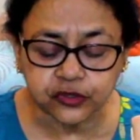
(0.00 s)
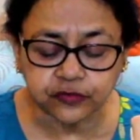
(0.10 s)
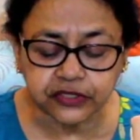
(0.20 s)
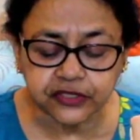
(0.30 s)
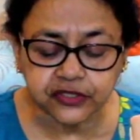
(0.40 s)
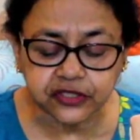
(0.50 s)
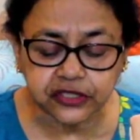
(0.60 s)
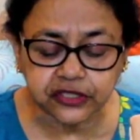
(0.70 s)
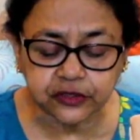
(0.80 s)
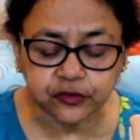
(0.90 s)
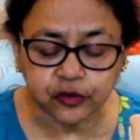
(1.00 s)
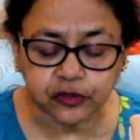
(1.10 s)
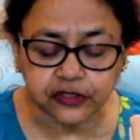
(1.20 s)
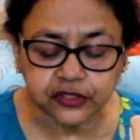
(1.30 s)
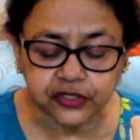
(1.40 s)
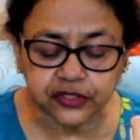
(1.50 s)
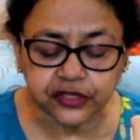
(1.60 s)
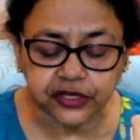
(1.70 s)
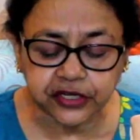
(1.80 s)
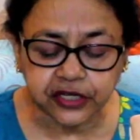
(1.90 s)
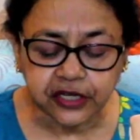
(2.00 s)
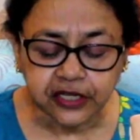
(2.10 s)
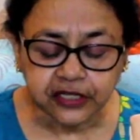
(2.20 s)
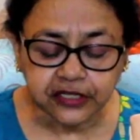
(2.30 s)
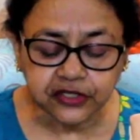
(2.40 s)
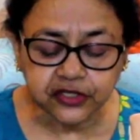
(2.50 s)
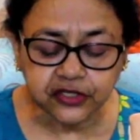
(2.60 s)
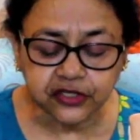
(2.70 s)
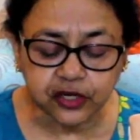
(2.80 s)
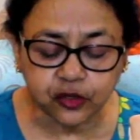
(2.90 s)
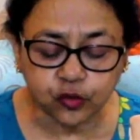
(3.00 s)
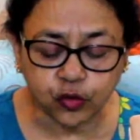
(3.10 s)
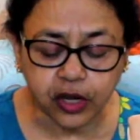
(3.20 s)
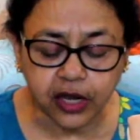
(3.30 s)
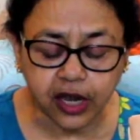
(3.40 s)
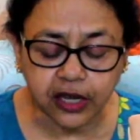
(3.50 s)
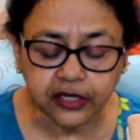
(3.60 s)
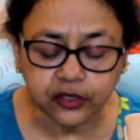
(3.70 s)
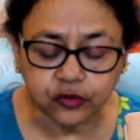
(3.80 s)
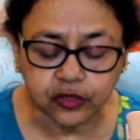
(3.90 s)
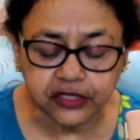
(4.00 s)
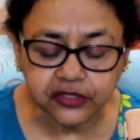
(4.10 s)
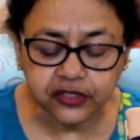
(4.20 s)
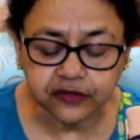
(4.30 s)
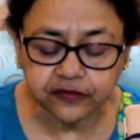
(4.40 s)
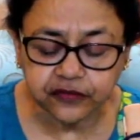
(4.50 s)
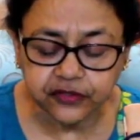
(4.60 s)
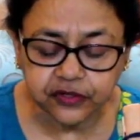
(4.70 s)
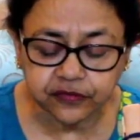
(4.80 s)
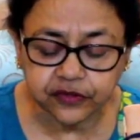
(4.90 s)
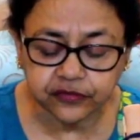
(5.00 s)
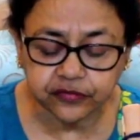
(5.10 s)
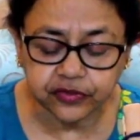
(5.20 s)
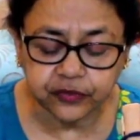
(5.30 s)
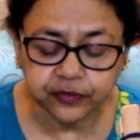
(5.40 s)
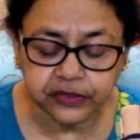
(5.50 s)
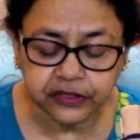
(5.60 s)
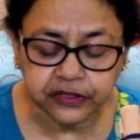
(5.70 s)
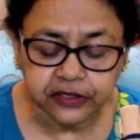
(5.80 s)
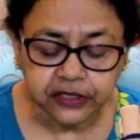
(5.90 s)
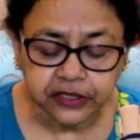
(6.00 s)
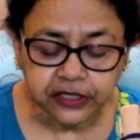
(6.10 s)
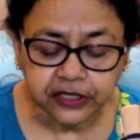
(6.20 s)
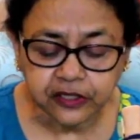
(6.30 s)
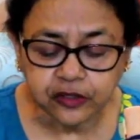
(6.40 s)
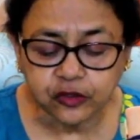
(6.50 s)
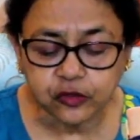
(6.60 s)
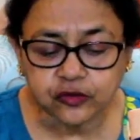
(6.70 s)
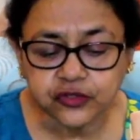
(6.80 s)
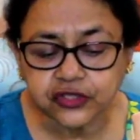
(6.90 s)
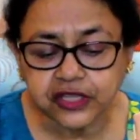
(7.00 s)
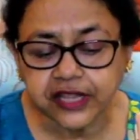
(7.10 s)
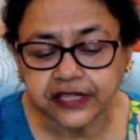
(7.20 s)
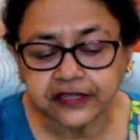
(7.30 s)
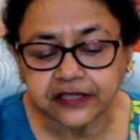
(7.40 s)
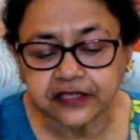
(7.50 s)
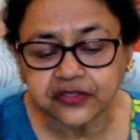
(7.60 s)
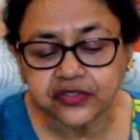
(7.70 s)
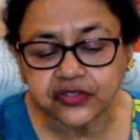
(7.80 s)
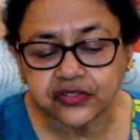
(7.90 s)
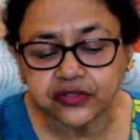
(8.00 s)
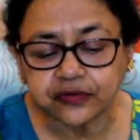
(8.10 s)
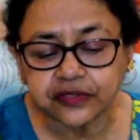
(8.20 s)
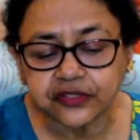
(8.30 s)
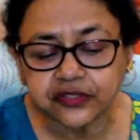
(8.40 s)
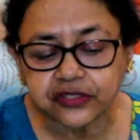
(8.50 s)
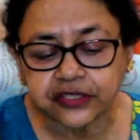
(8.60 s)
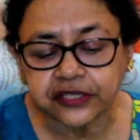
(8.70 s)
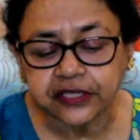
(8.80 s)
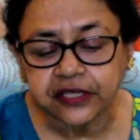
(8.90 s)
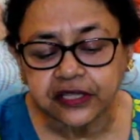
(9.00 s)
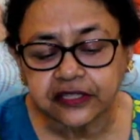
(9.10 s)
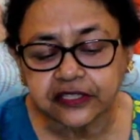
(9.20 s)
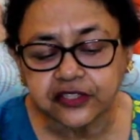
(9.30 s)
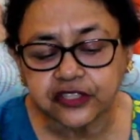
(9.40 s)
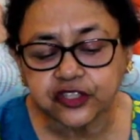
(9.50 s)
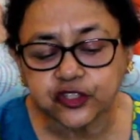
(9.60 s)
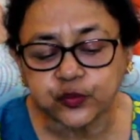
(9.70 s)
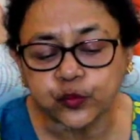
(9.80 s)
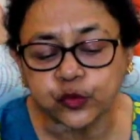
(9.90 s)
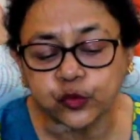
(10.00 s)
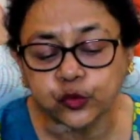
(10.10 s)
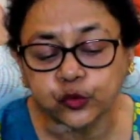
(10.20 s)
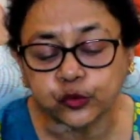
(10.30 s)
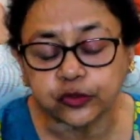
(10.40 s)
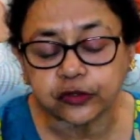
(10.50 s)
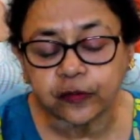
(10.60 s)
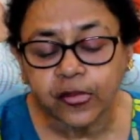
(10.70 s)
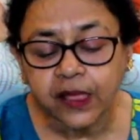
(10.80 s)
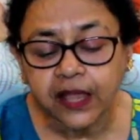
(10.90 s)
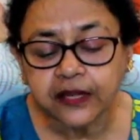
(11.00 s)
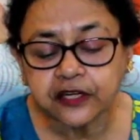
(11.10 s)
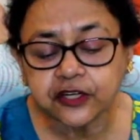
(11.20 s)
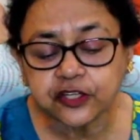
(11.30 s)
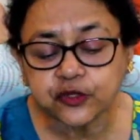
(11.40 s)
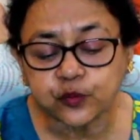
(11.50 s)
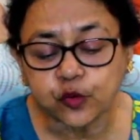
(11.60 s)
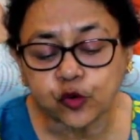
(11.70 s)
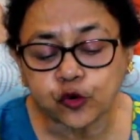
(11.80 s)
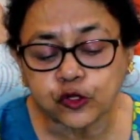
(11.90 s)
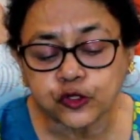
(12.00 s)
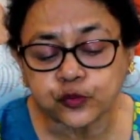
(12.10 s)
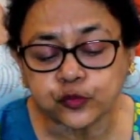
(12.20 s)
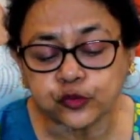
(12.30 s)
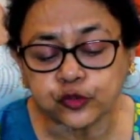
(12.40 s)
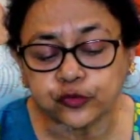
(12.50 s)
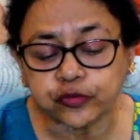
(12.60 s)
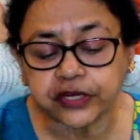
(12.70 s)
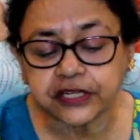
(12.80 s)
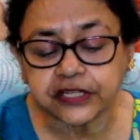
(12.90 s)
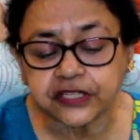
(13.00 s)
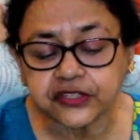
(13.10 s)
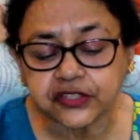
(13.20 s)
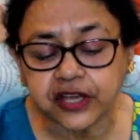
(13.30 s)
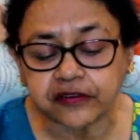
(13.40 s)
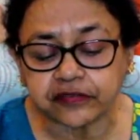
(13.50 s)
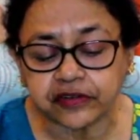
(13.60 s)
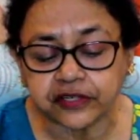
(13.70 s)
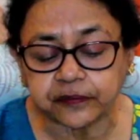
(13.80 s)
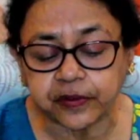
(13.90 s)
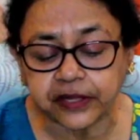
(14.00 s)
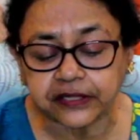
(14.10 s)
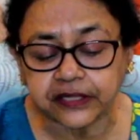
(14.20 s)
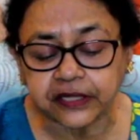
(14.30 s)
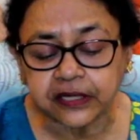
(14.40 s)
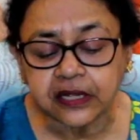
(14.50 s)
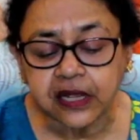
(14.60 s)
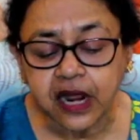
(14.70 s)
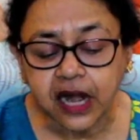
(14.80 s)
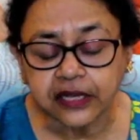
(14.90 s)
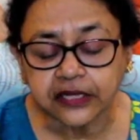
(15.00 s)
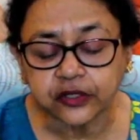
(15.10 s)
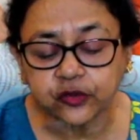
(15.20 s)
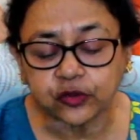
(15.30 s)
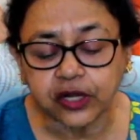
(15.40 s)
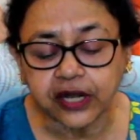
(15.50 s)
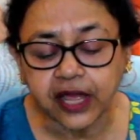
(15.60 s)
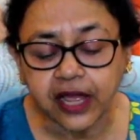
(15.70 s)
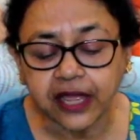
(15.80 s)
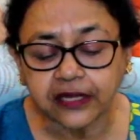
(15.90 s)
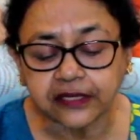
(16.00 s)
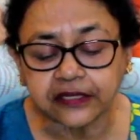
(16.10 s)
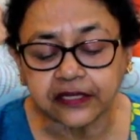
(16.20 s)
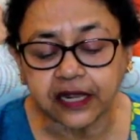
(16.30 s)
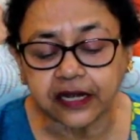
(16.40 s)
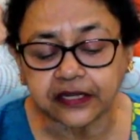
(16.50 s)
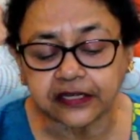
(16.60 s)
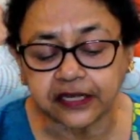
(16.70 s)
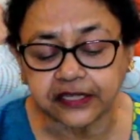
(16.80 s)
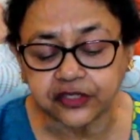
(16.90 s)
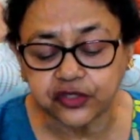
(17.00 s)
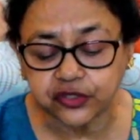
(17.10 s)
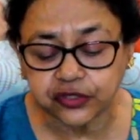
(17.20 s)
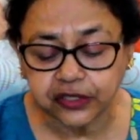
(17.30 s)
You will see, you concentrate, this is the lower articular surface of the femur. It looks like this. You will see this is smooth, and it is more smooth when it is covered by the articular hyaline cartilage.